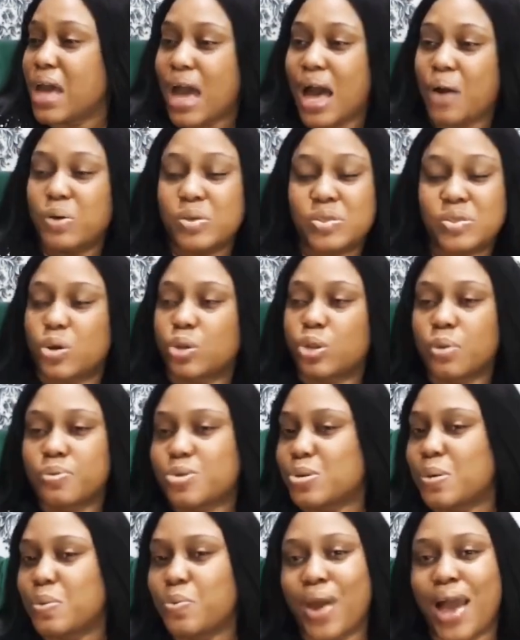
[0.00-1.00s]
I was caught up
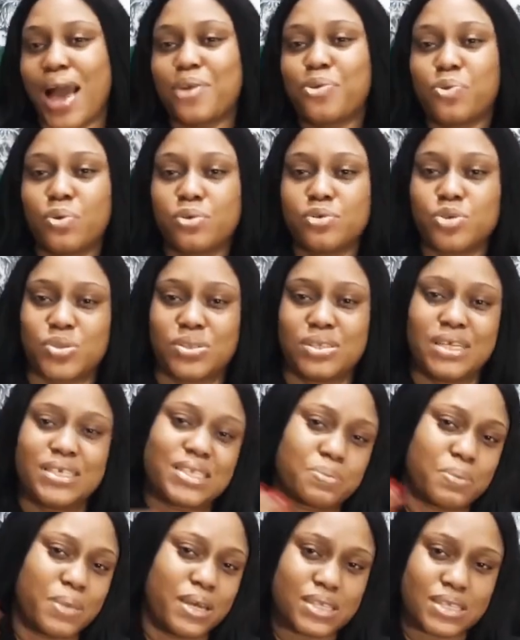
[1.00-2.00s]
somewhere. I don't want to date
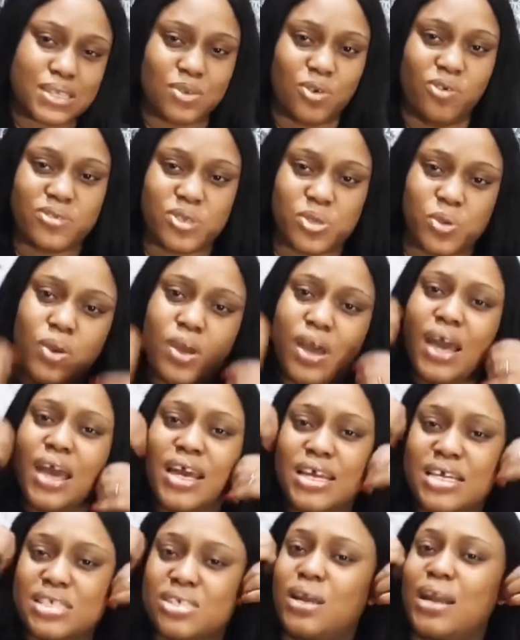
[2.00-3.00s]
myself. So
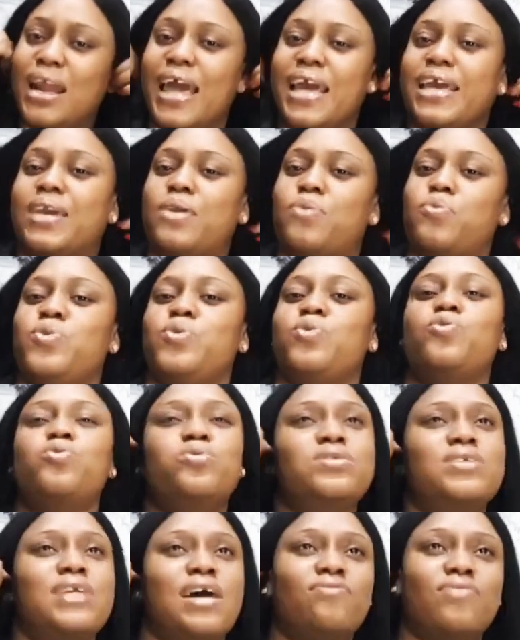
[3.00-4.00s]
it's not like we
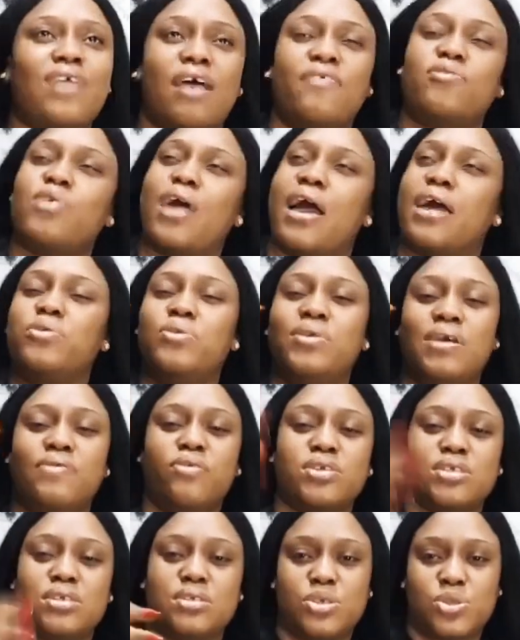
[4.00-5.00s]
couldn't have. I, I couldn't have
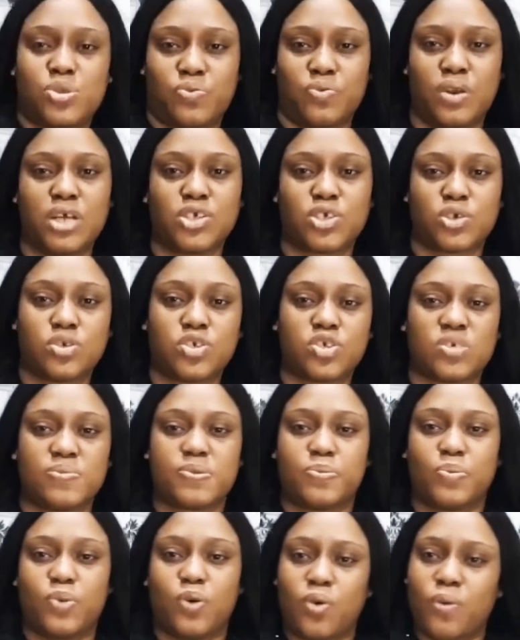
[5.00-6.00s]
gotten into relationships,
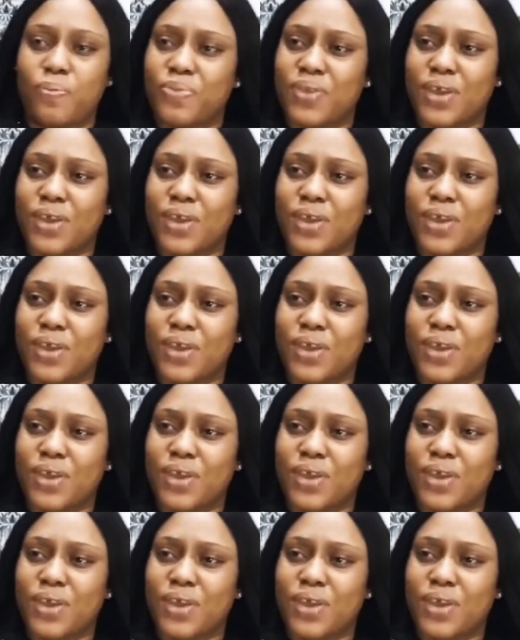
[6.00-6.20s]
but